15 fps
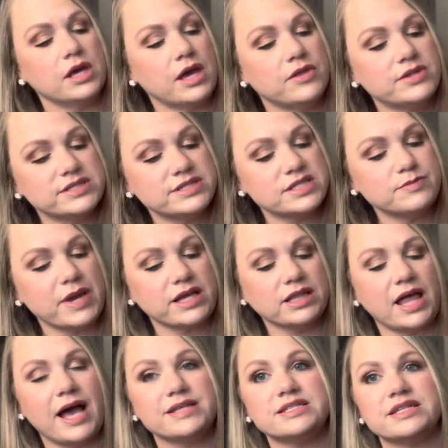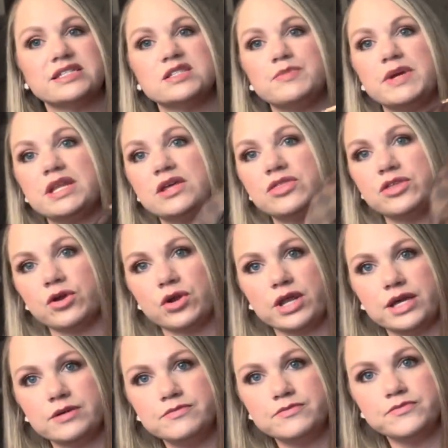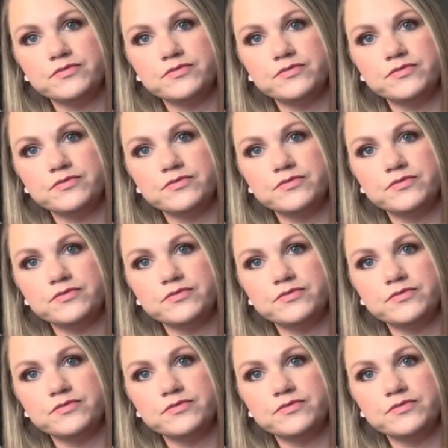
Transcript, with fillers: And this is my classic Speedy 30.